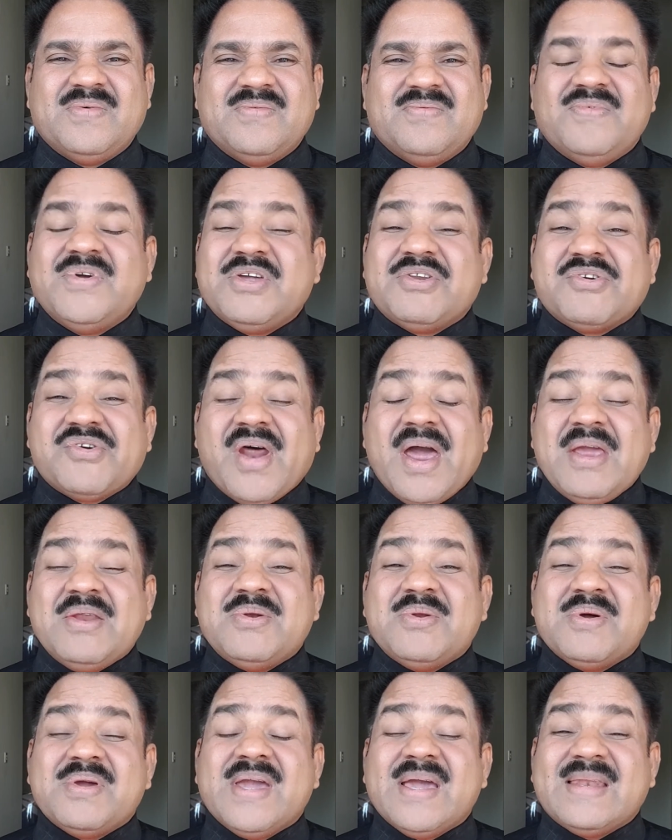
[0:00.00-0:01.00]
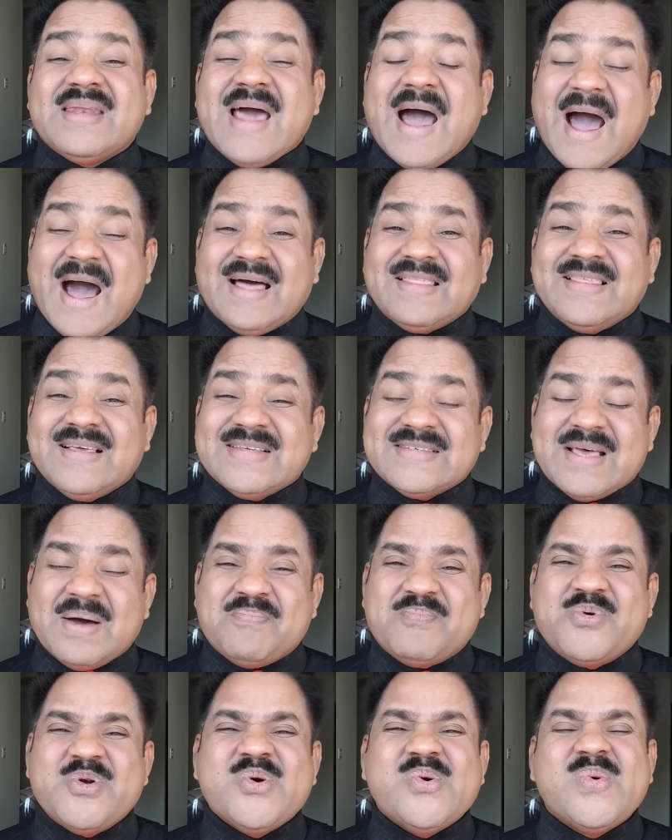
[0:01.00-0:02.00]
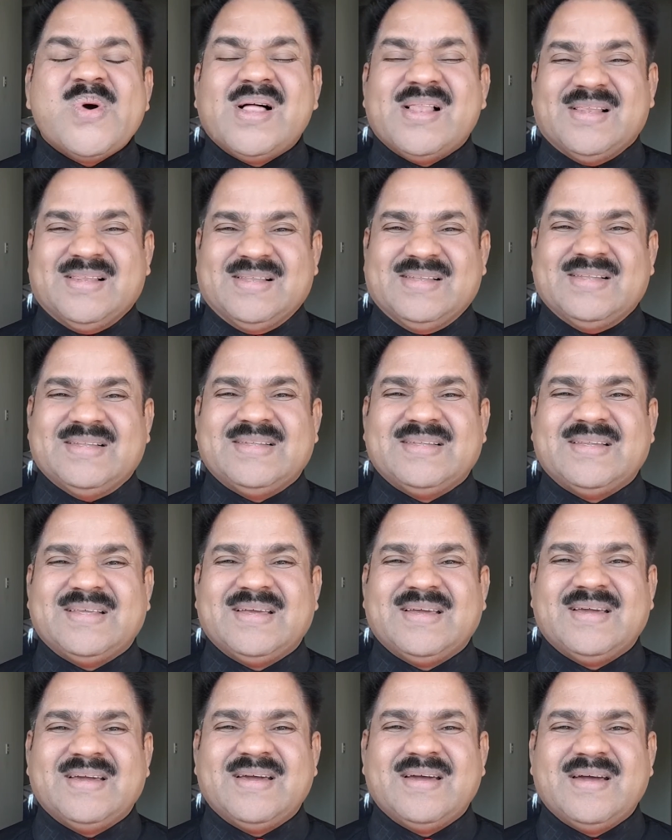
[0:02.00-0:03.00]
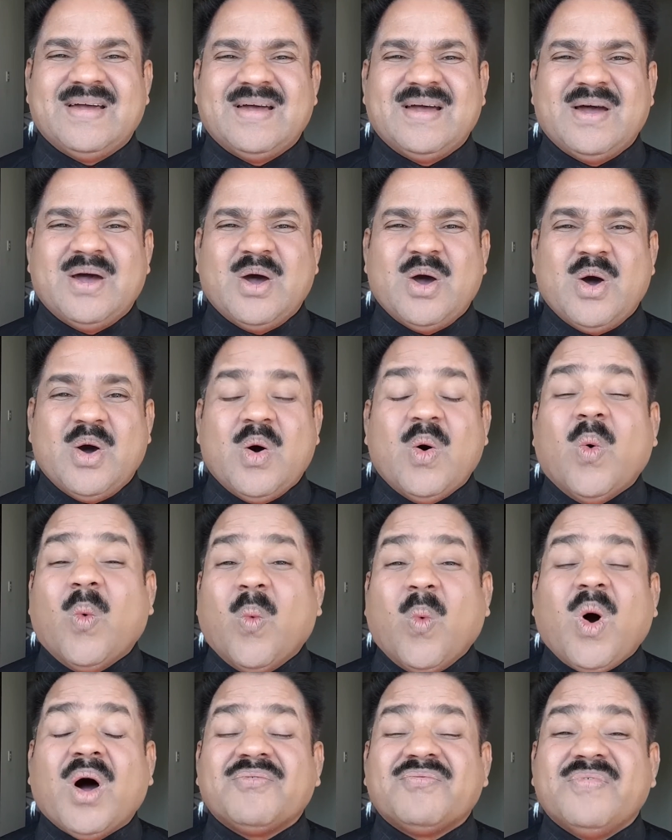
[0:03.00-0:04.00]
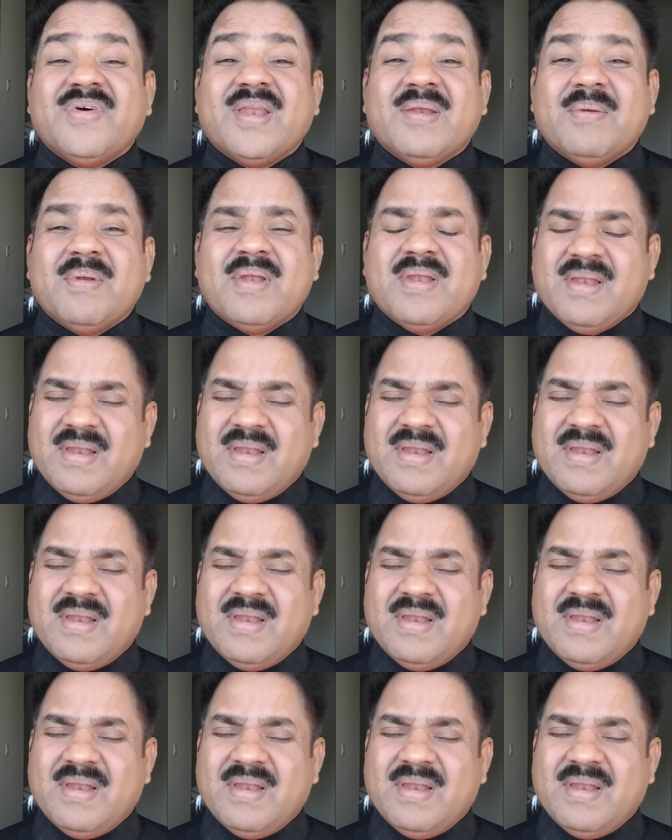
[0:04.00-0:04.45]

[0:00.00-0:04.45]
We try to get others' approval. What will